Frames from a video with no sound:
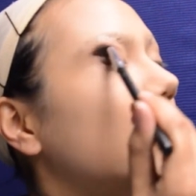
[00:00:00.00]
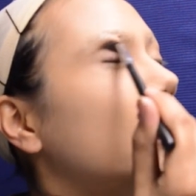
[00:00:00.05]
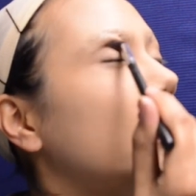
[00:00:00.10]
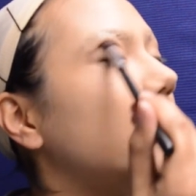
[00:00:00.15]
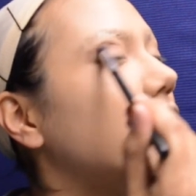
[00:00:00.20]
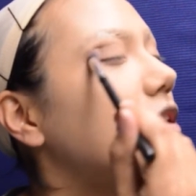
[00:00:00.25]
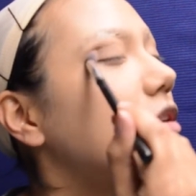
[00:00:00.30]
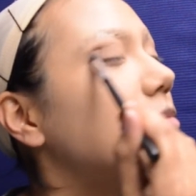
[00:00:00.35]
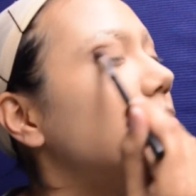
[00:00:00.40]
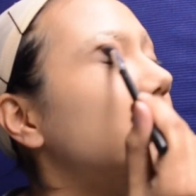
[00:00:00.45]

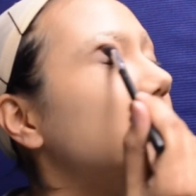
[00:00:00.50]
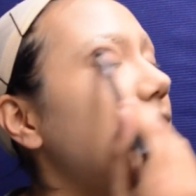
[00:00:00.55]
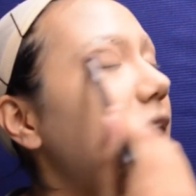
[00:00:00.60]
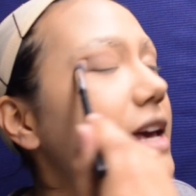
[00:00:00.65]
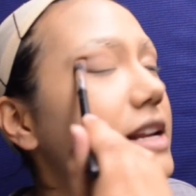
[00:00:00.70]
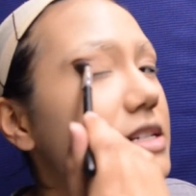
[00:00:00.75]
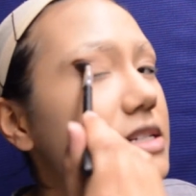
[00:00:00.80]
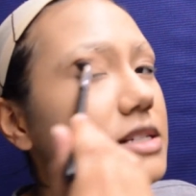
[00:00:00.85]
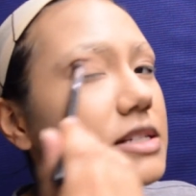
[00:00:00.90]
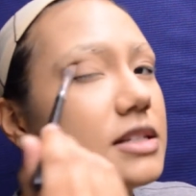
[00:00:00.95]
And
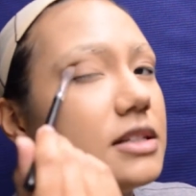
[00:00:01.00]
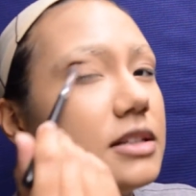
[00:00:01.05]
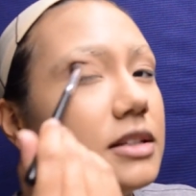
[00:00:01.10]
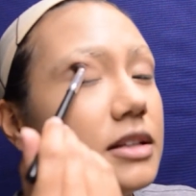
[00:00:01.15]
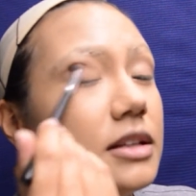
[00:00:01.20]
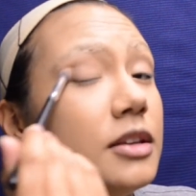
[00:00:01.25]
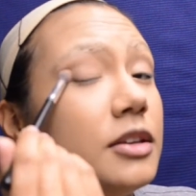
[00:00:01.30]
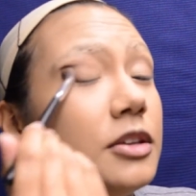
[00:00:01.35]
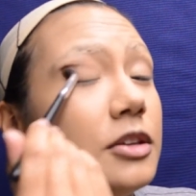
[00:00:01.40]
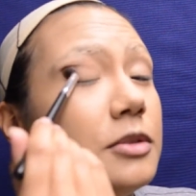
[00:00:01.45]

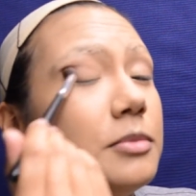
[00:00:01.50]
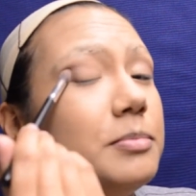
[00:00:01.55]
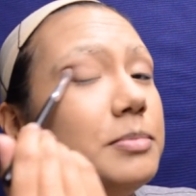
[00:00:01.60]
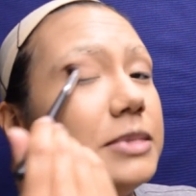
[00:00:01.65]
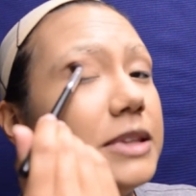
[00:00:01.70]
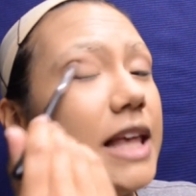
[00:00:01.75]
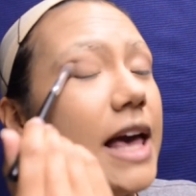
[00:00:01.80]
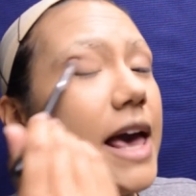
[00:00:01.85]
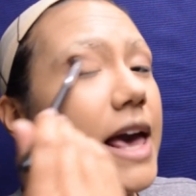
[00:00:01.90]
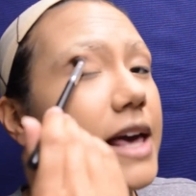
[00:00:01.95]
you
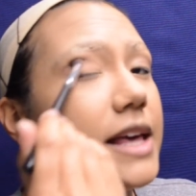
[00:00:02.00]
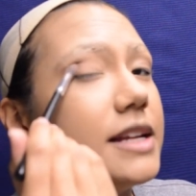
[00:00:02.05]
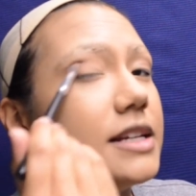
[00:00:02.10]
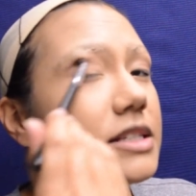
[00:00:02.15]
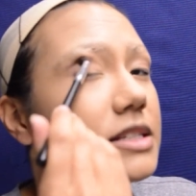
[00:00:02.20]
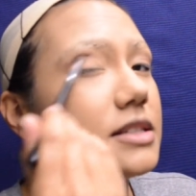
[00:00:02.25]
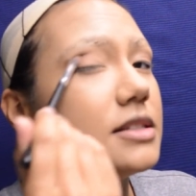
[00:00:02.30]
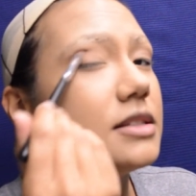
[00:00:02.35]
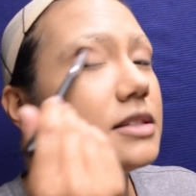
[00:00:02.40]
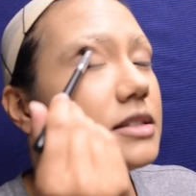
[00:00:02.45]
blend.